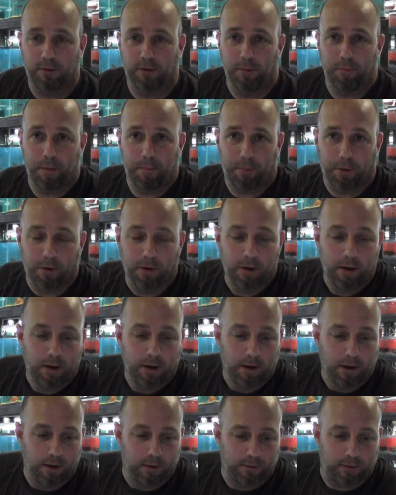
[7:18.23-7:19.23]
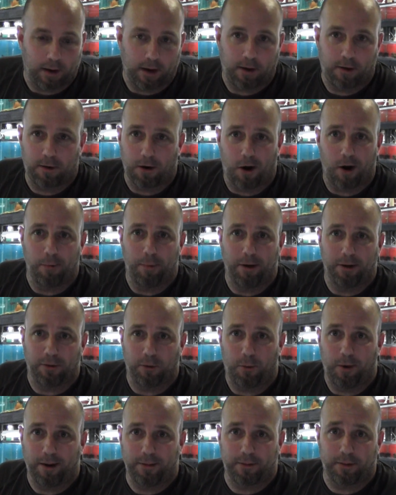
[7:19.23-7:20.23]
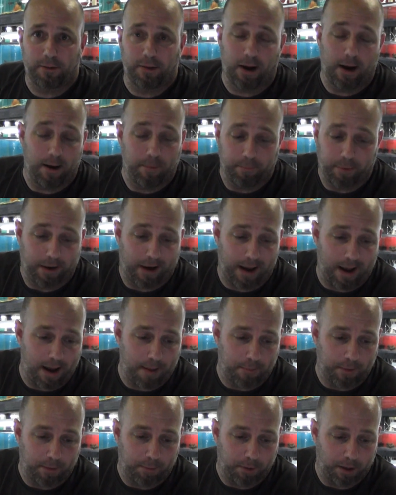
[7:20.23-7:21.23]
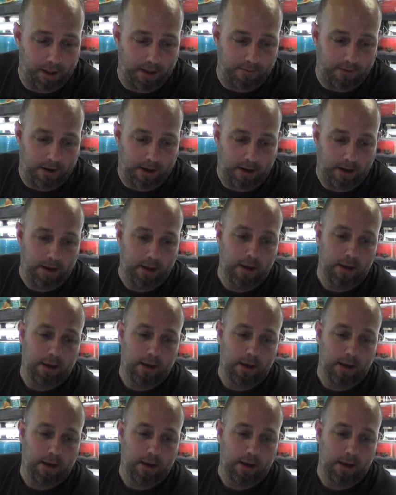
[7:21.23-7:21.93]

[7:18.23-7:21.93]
Some people say carbon is a waste of time, but I happen to believe in it.